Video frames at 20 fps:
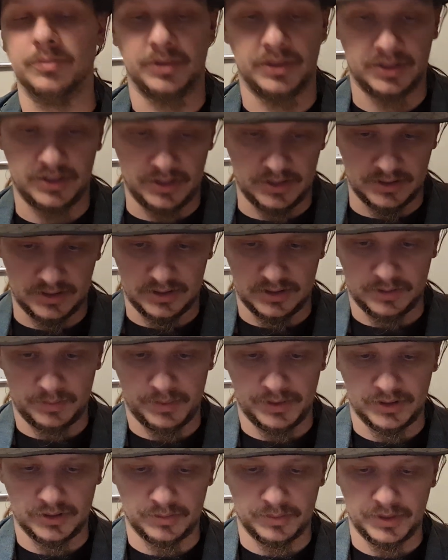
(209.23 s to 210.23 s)
Beast. It is
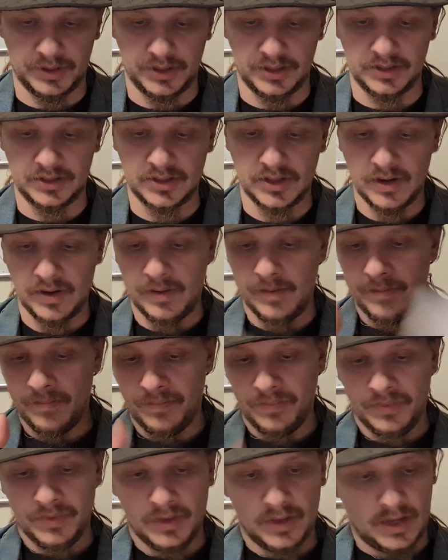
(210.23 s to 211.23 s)
Displacer Beast.
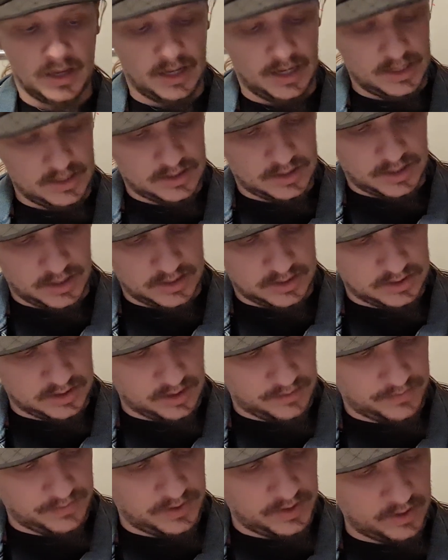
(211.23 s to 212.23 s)
And it's got
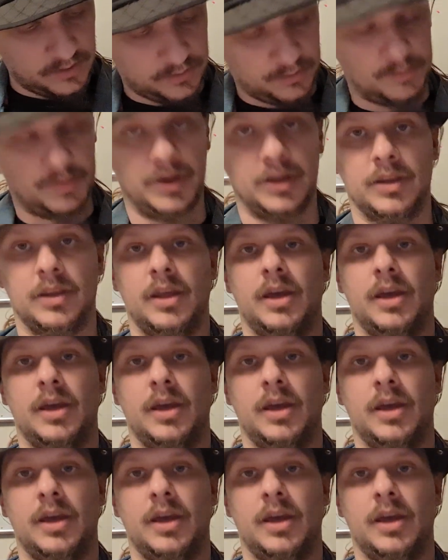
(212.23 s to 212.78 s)
stuff in here for being